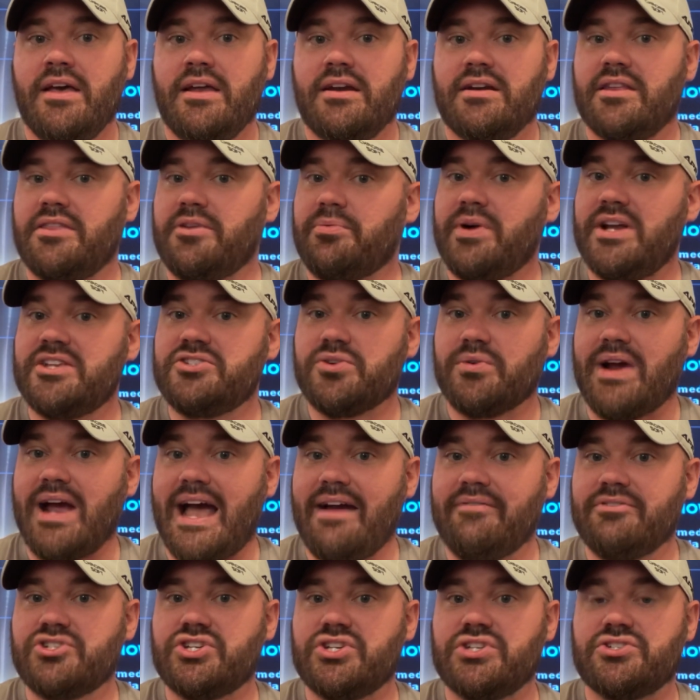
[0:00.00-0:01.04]
Now, the Reds are
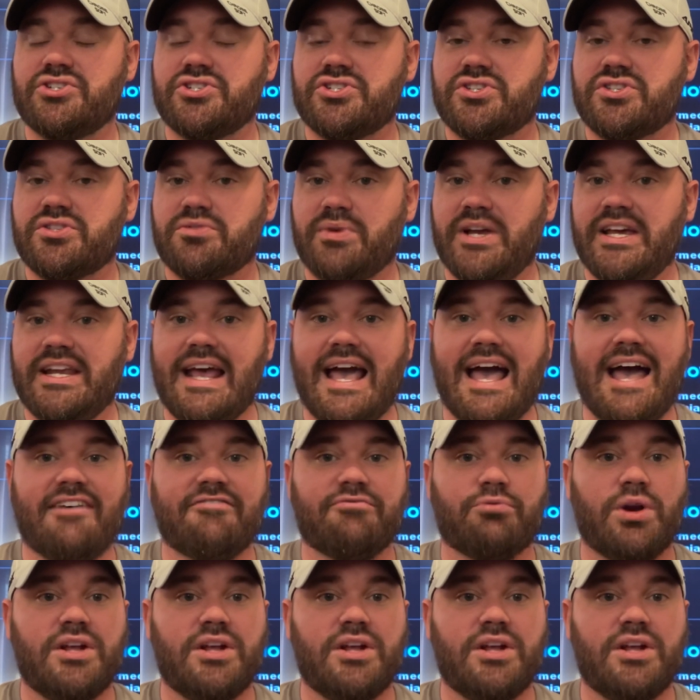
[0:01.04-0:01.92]
averaging just three and a half